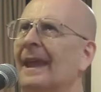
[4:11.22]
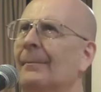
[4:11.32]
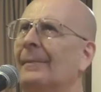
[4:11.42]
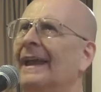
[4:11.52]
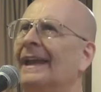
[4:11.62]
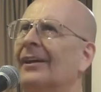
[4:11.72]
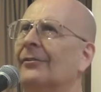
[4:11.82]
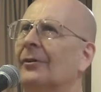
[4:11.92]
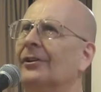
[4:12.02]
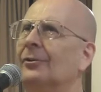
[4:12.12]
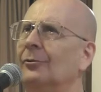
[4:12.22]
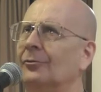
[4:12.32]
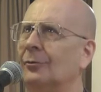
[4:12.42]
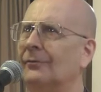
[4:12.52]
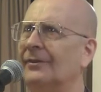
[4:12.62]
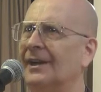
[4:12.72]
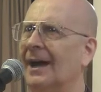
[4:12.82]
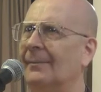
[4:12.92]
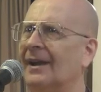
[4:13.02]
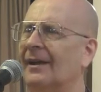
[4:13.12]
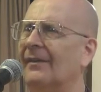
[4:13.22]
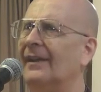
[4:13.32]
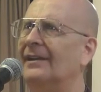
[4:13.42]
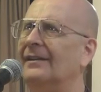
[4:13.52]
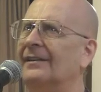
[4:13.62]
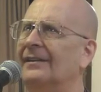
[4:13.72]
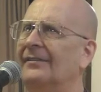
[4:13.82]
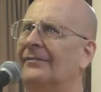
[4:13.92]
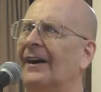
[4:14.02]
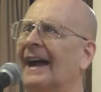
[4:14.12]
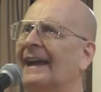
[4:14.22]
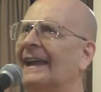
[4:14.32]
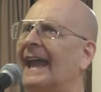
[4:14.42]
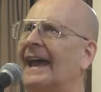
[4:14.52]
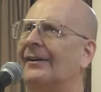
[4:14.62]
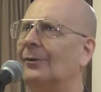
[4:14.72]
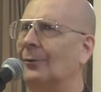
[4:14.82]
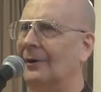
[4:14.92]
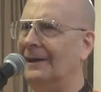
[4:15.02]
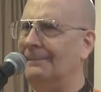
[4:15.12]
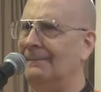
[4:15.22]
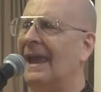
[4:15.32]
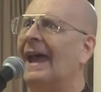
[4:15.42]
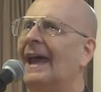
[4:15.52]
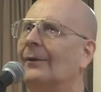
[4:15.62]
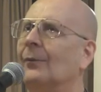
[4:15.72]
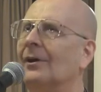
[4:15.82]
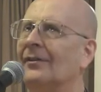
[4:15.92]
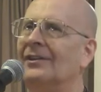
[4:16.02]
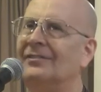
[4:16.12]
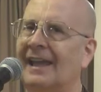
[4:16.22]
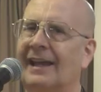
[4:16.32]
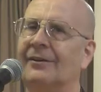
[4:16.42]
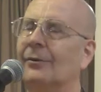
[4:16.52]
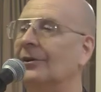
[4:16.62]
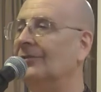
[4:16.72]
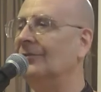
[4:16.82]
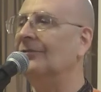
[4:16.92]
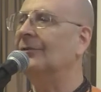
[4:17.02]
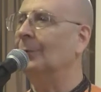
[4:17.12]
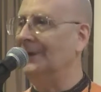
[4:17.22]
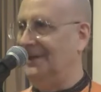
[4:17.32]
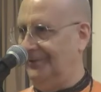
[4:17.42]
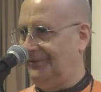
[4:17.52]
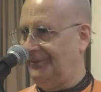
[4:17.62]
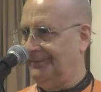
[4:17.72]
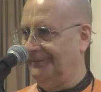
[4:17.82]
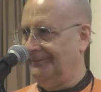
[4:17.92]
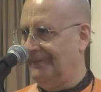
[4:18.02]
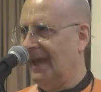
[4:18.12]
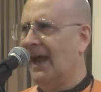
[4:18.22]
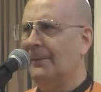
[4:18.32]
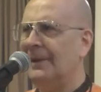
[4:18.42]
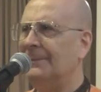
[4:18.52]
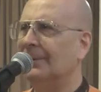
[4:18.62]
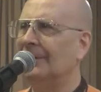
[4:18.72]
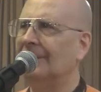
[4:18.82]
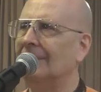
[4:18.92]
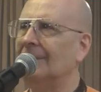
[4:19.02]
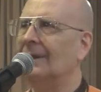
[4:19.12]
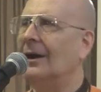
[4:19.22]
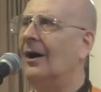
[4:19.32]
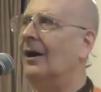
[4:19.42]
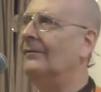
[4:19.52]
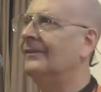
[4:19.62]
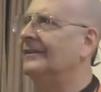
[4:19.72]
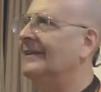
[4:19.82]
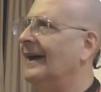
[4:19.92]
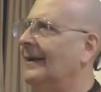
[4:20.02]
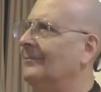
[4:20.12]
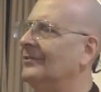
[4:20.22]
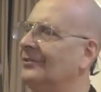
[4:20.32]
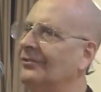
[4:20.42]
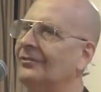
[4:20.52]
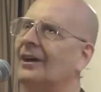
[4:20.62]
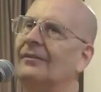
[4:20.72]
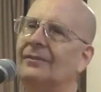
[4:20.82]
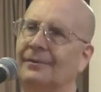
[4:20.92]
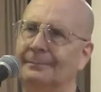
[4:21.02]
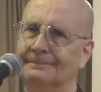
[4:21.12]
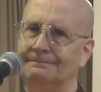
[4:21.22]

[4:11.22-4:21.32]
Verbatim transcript: many other unusual phenomena that defy category. And one of these categories is phobias. People oftentimes discover